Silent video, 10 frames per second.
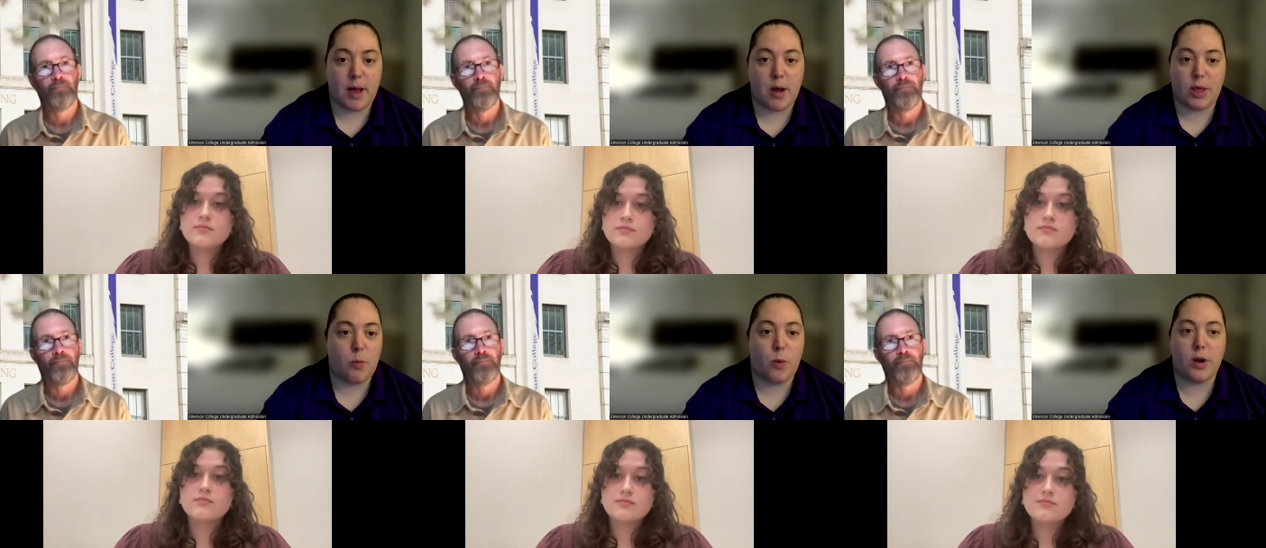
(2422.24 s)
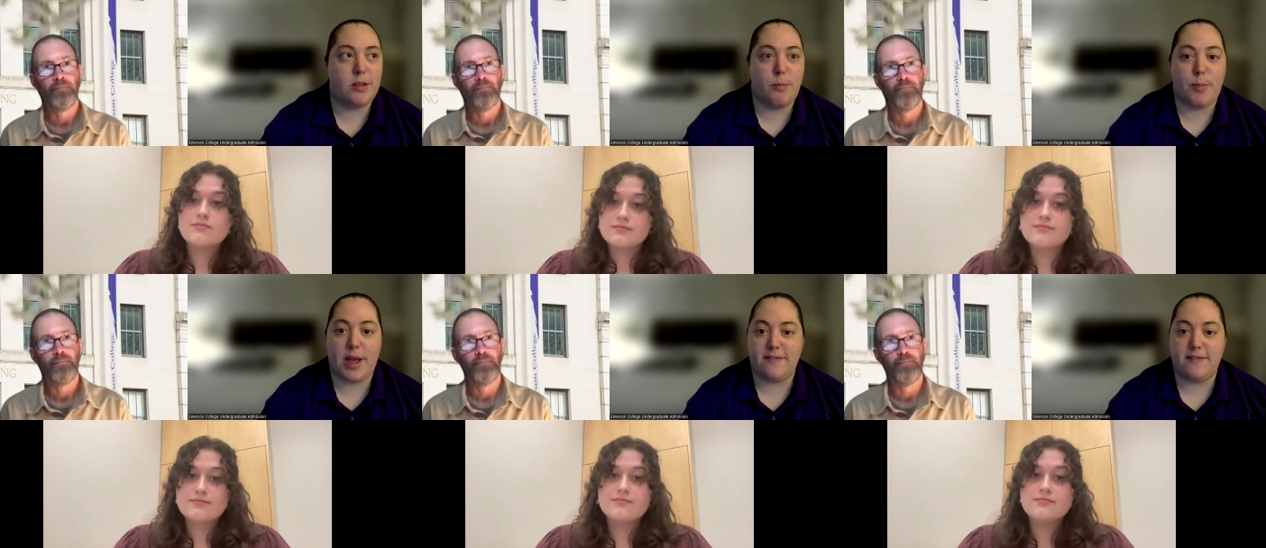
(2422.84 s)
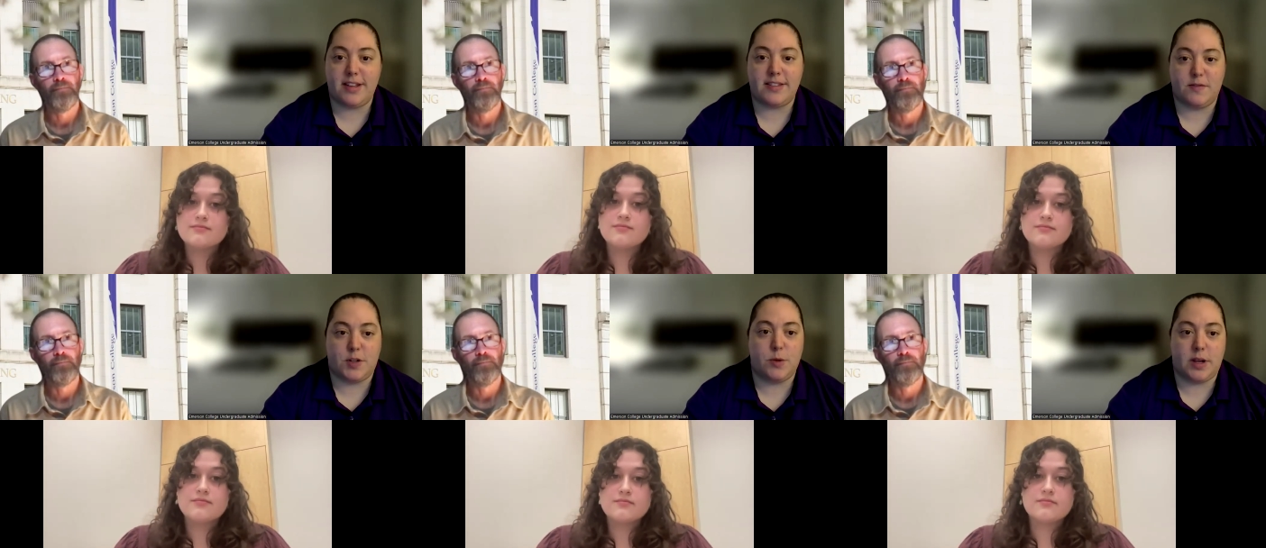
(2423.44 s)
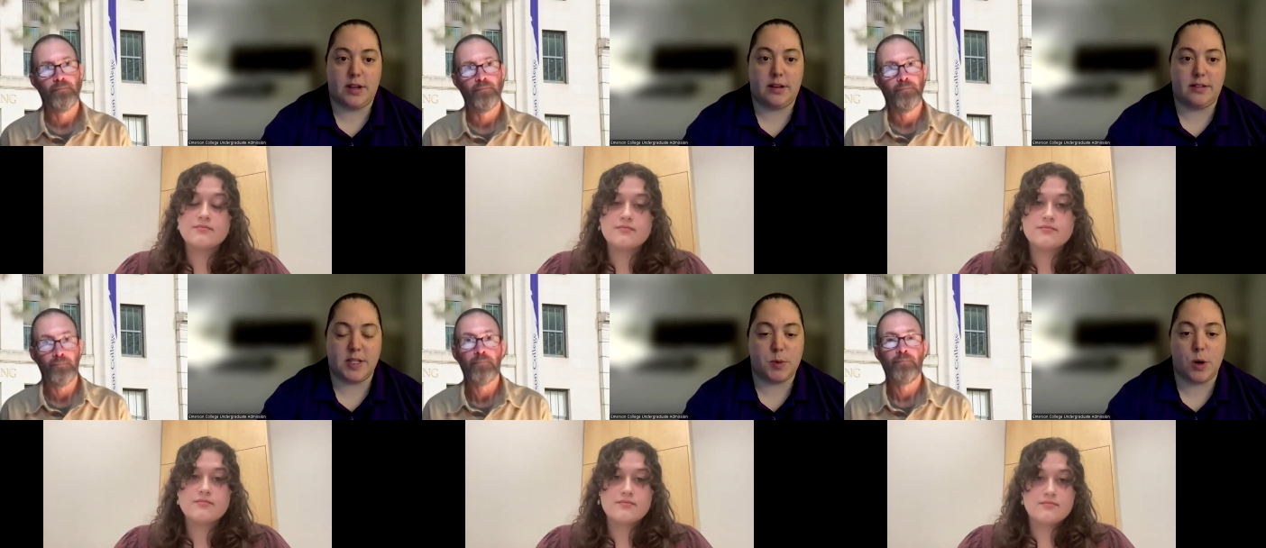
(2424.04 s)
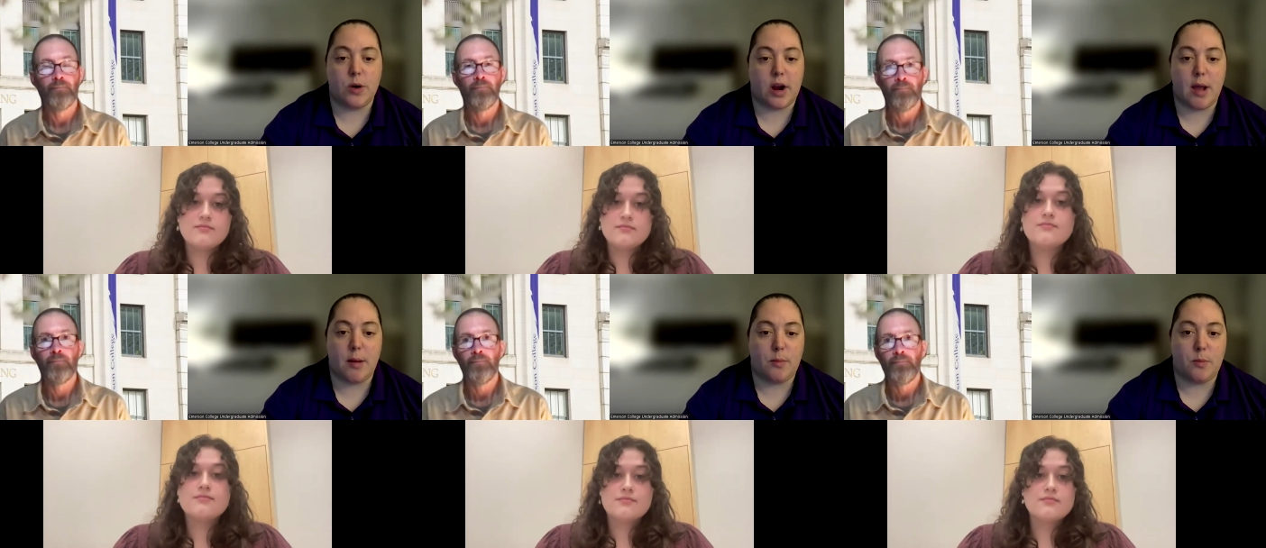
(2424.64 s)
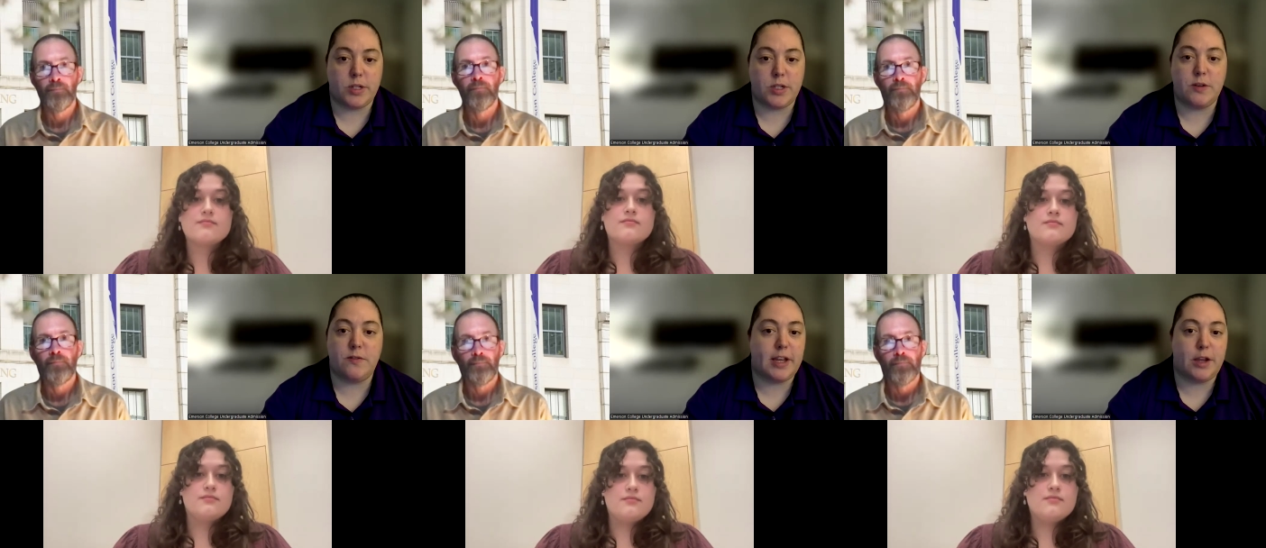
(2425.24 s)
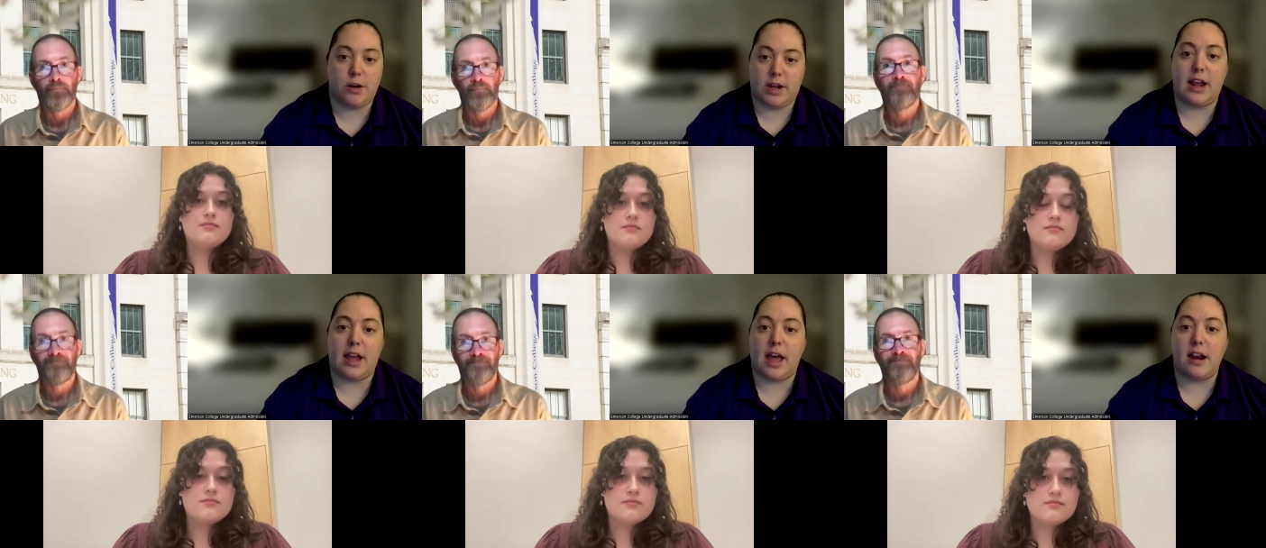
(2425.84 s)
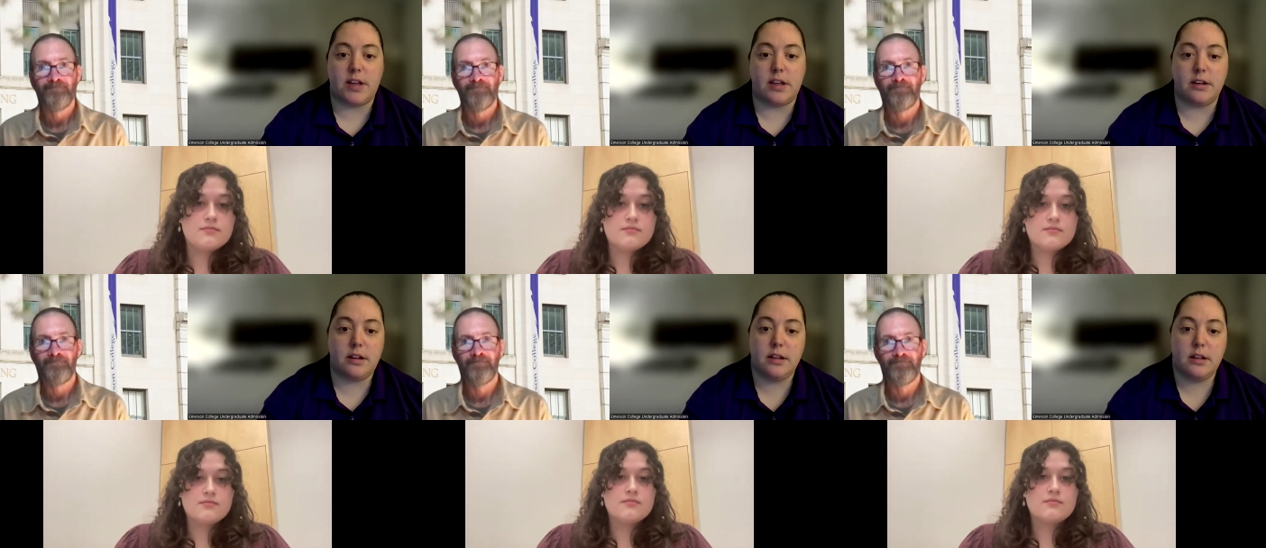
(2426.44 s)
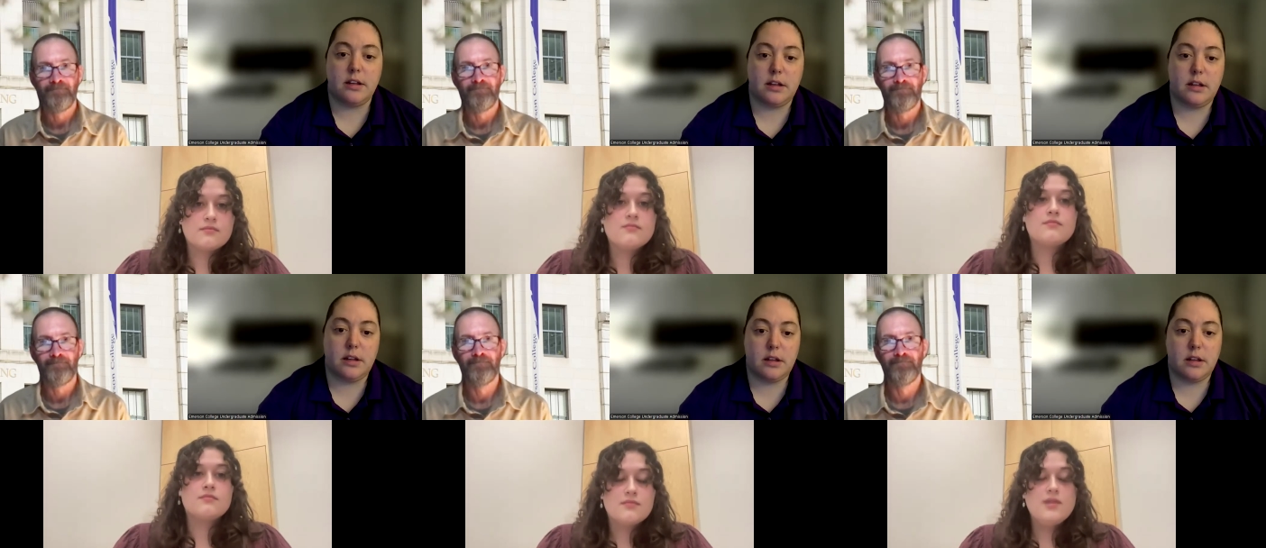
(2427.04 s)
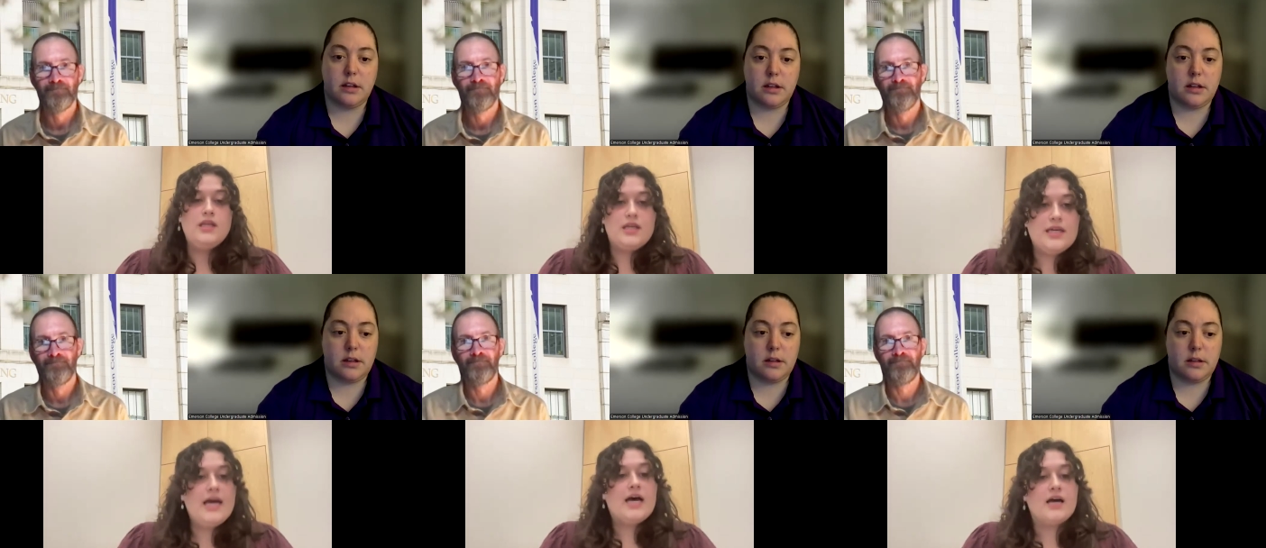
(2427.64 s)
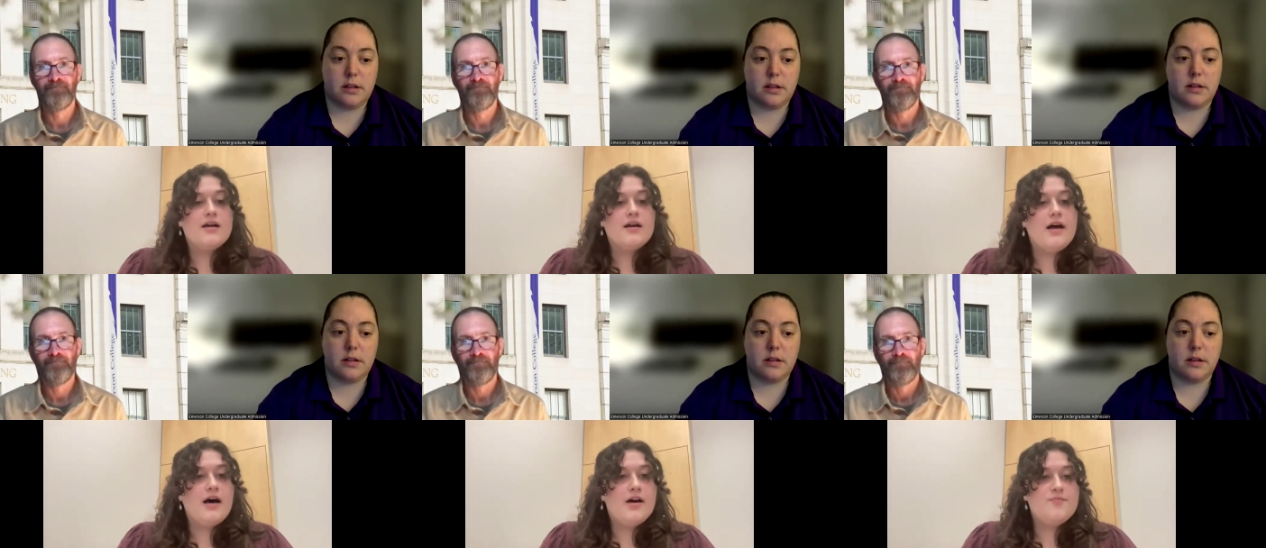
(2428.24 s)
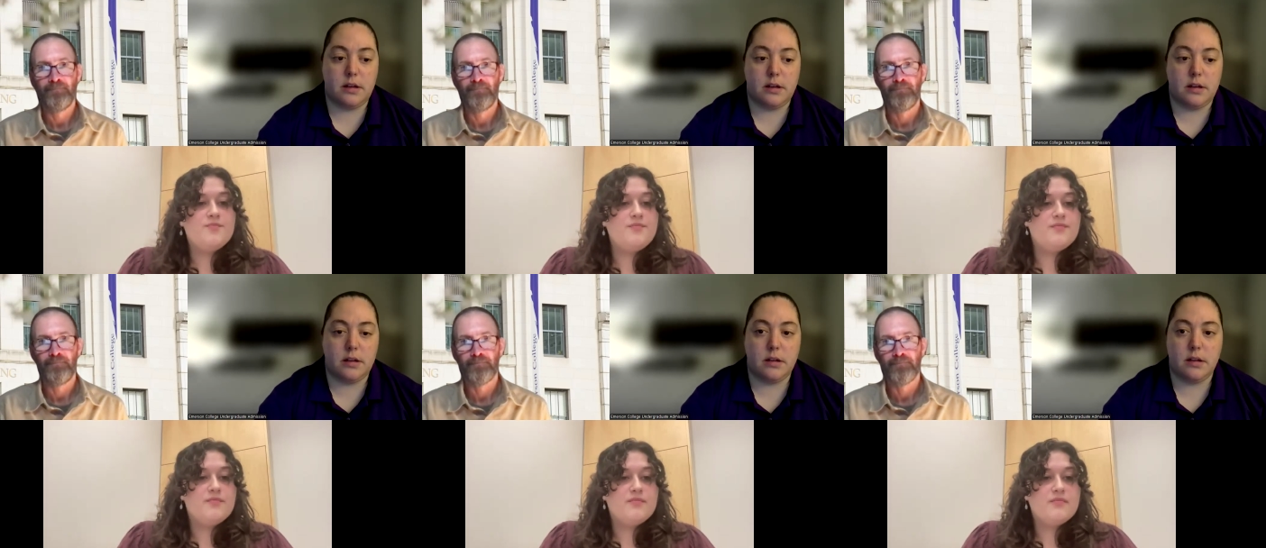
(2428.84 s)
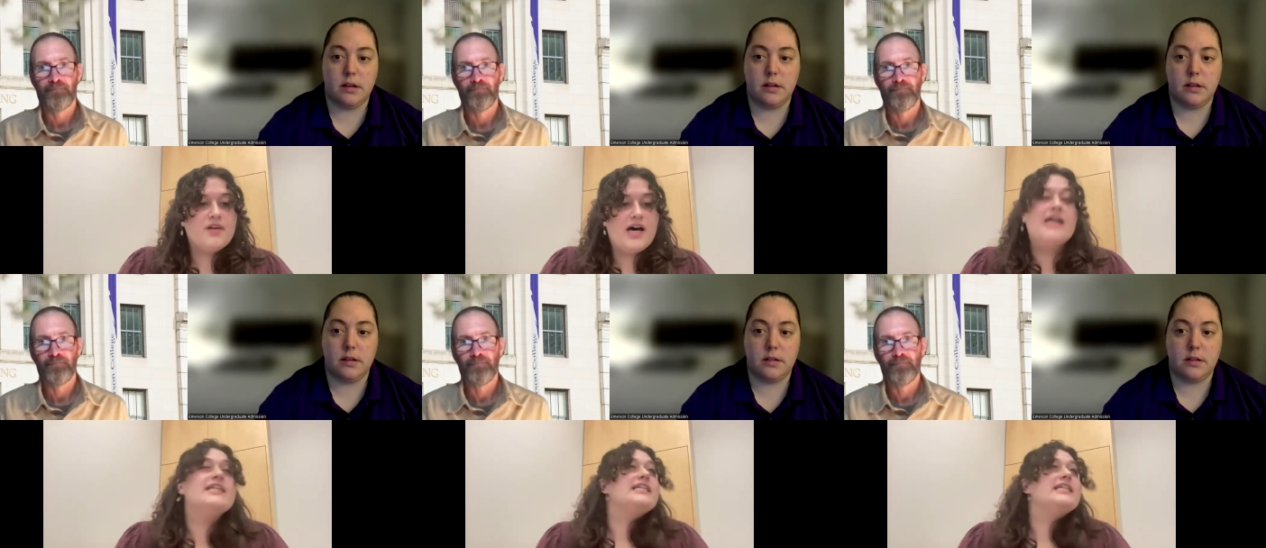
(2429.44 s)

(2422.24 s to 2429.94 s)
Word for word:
Speaker 1: about like what are the benefits of doing this program? What do you feel like you're getting out of it?
Speaker 2: Yeah, um, I,